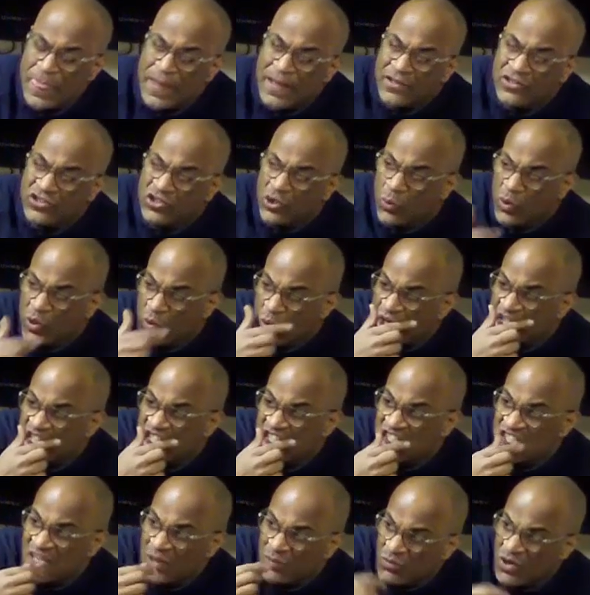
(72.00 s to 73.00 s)
So we went to
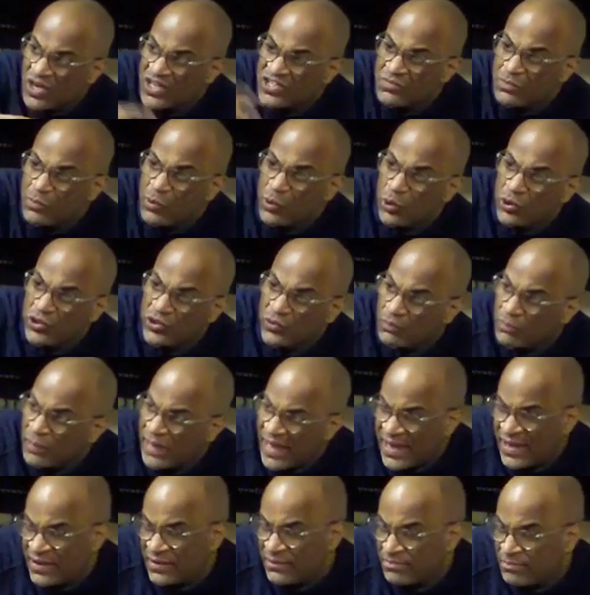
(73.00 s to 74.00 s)
SEMrush, pulled a
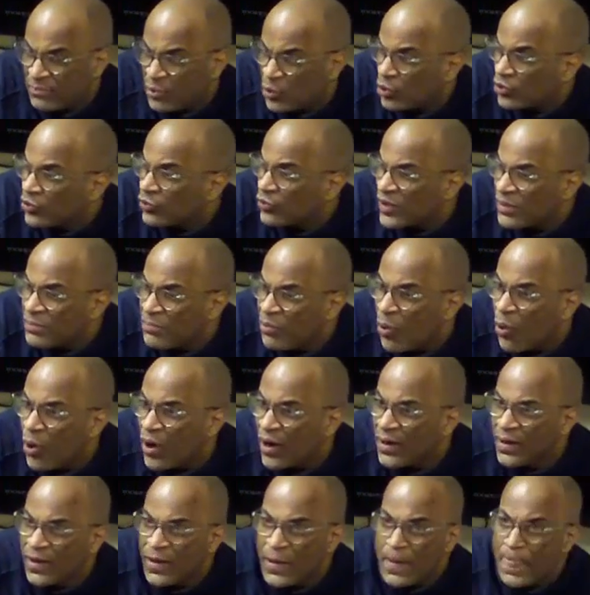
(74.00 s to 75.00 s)
page and pulled a
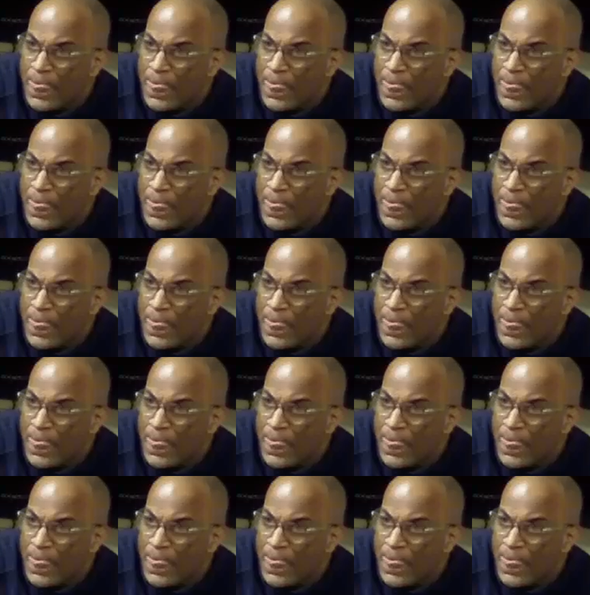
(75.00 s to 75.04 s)
report,